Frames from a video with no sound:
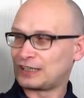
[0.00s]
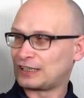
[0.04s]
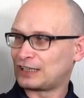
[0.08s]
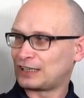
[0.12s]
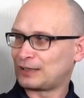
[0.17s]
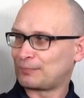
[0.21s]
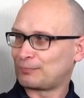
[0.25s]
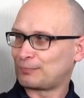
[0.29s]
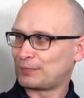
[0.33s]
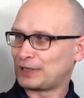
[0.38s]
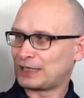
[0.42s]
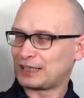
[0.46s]
in
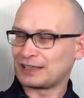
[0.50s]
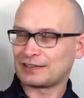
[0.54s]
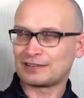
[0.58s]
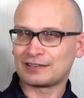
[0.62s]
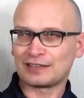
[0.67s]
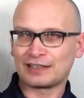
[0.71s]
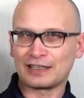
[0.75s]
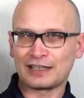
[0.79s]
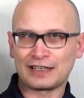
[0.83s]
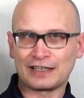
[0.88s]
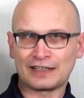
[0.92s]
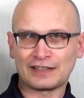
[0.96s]
a minute,
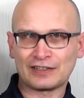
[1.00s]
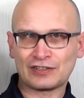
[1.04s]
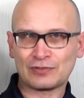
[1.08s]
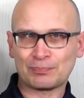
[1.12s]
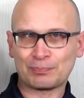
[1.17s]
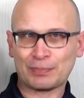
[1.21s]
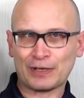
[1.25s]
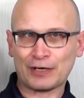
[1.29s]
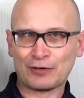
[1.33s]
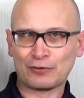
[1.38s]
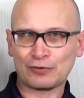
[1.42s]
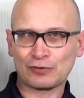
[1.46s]
and it's
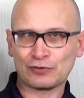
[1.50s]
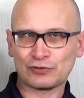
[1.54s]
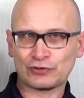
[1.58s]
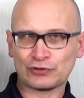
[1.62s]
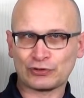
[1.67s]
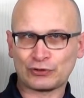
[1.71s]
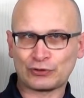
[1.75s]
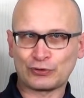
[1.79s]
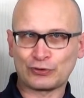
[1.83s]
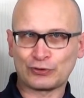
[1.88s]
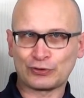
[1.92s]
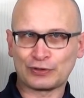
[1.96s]
barrels
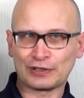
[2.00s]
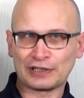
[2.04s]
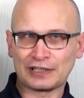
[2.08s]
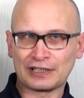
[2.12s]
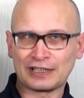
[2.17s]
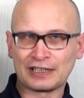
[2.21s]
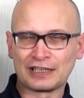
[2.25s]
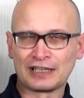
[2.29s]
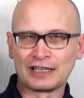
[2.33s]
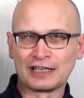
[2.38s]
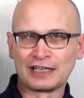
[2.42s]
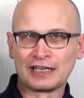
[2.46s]

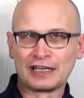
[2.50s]
only,